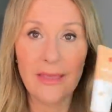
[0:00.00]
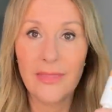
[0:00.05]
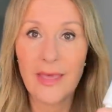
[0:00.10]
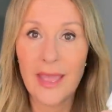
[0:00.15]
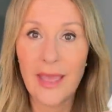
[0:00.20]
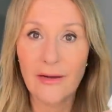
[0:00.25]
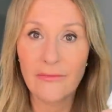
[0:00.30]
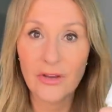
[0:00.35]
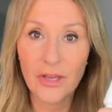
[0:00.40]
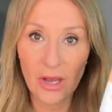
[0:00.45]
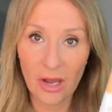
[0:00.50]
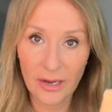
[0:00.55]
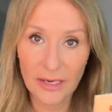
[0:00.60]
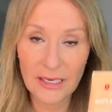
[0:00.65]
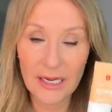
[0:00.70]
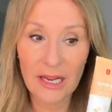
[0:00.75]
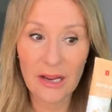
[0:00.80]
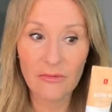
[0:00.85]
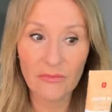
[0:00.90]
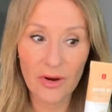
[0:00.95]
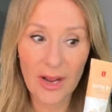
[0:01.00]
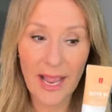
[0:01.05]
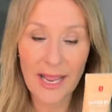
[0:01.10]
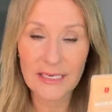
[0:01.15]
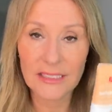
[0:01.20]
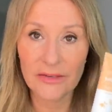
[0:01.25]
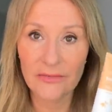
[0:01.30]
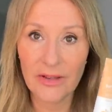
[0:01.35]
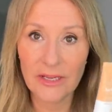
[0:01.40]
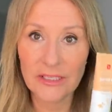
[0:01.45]
they have kindly
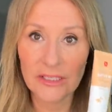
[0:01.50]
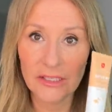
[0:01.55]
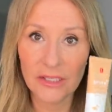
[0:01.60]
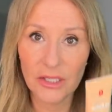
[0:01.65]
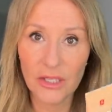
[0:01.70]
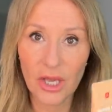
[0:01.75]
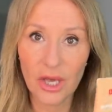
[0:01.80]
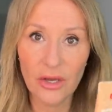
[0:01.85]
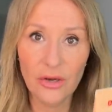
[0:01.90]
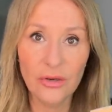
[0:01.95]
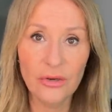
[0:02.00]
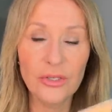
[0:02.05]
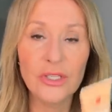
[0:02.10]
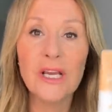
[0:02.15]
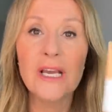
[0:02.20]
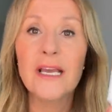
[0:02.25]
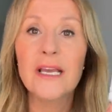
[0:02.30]
reactivated the code.